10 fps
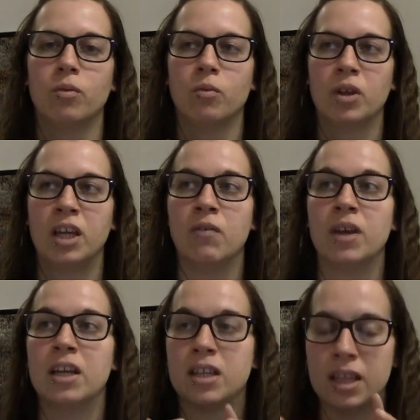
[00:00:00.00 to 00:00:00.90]
give
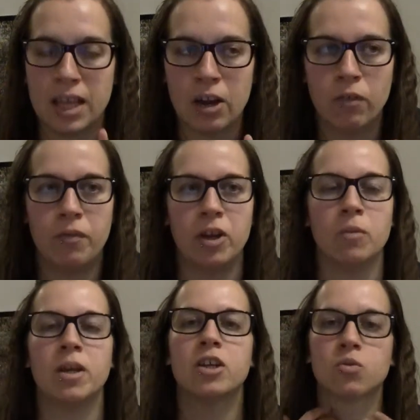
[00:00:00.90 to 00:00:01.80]
into their fear,
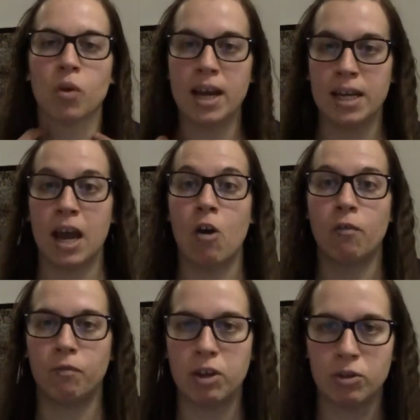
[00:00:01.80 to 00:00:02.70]
because right now
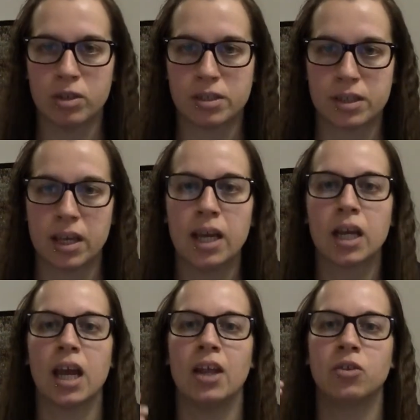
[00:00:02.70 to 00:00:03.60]
fear is thick
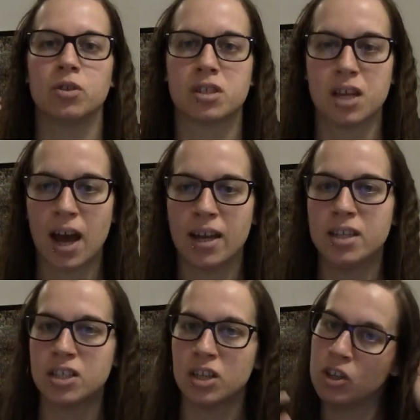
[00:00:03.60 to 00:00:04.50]
and there's
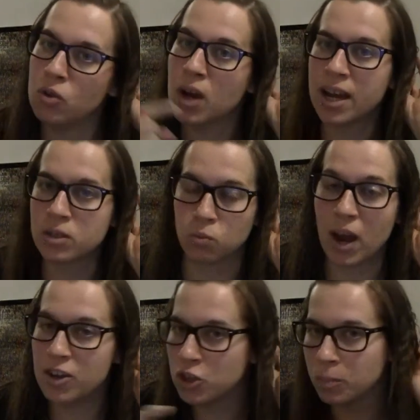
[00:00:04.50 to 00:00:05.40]
tons. You guys
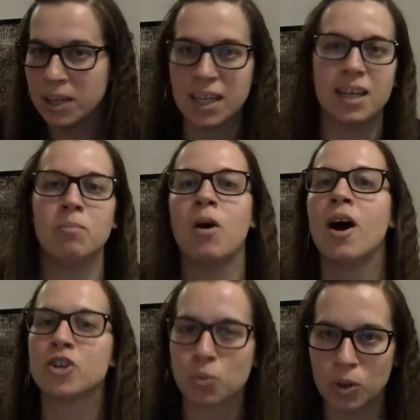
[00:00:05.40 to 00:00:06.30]
read your beginning
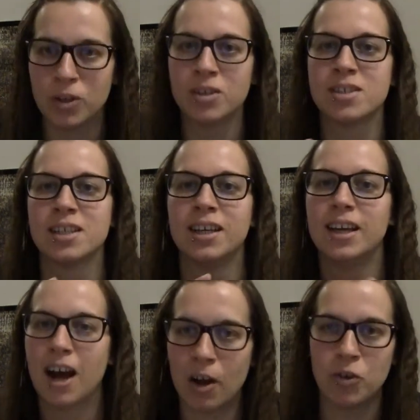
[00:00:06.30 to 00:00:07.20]
modules
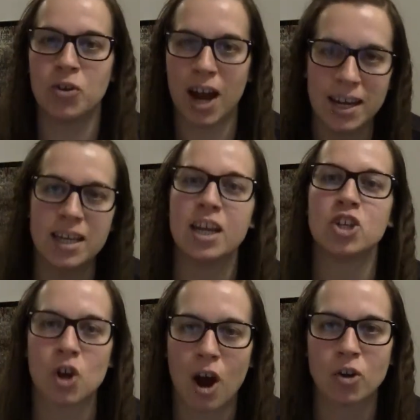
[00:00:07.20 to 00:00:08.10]
of your 90-day
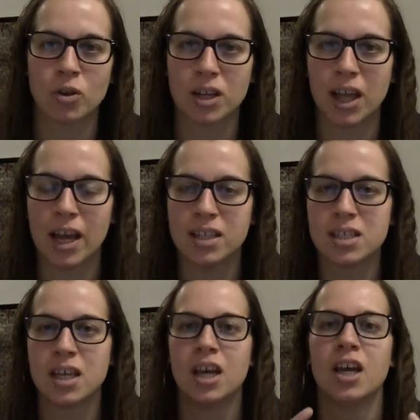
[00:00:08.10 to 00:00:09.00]
chakra
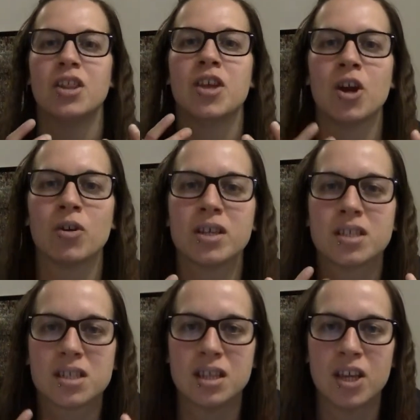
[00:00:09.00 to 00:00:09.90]
cleanse. There
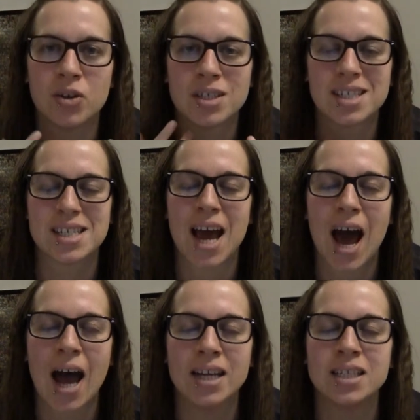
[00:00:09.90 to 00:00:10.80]
is
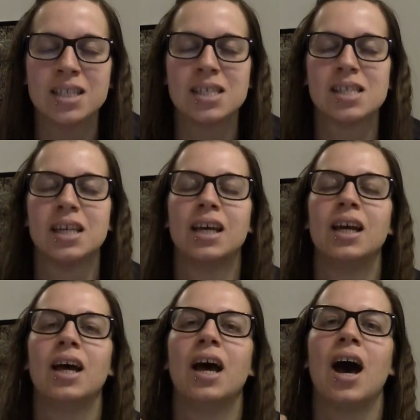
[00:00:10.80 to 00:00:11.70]
tons
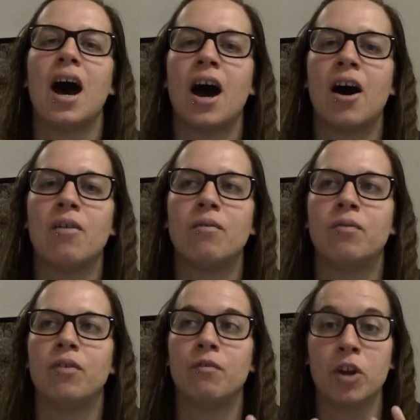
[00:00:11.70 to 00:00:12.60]
of
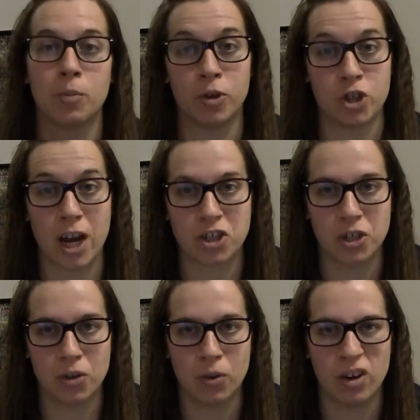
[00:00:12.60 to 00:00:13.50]
fear projection
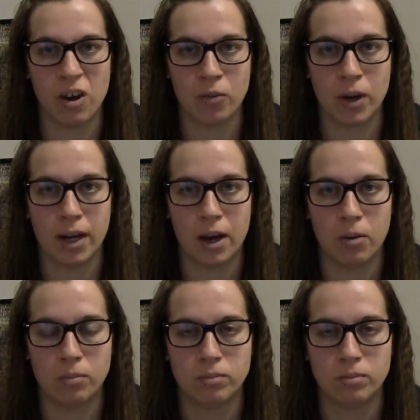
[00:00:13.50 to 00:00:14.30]
going on right now.